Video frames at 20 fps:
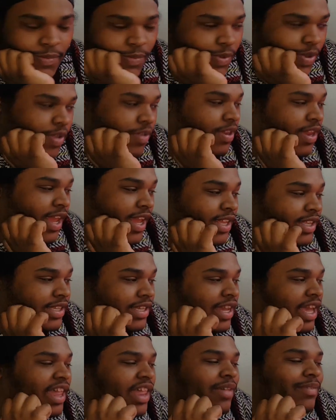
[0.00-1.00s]
What,
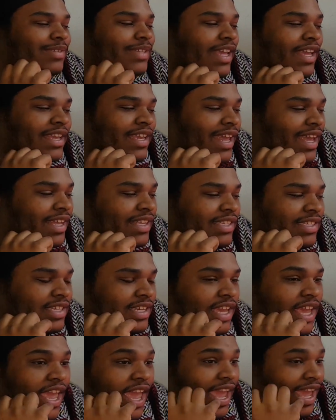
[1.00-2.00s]
dancing. He was, like, dancing